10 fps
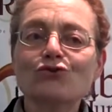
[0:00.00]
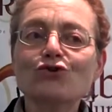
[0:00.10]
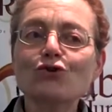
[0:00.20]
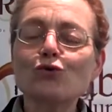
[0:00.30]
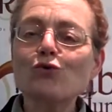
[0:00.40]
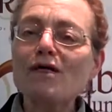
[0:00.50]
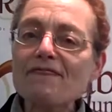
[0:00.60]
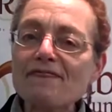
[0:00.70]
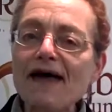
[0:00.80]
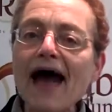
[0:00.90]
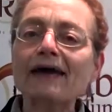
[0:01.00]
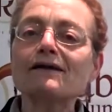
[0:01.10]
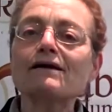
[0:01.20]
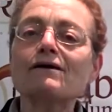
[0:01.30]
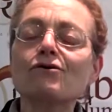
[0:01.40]
to that
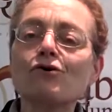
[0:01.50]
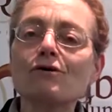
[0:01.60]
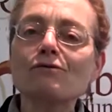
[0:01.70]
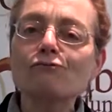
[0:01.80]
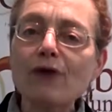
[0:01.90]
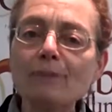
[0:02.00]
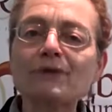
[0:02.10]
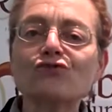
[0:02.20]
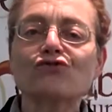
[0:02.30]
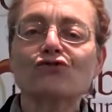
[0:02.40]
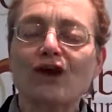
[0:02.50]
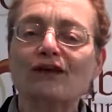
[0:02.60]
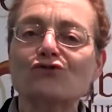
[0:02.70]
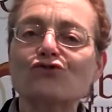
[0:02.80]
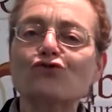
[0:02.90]

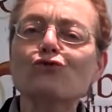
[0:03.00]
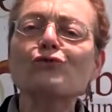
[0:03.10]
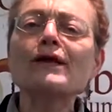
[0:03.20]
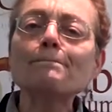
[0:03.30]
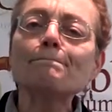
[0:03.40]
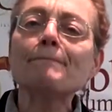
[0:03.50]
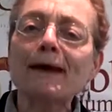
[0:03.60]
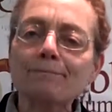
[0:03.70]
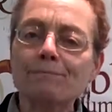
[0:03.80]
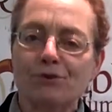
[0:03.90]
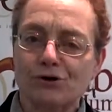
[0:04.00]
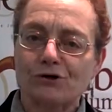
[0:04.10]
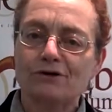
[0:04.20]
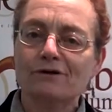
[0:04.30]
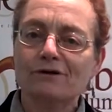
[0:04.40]
remonstrance, to remember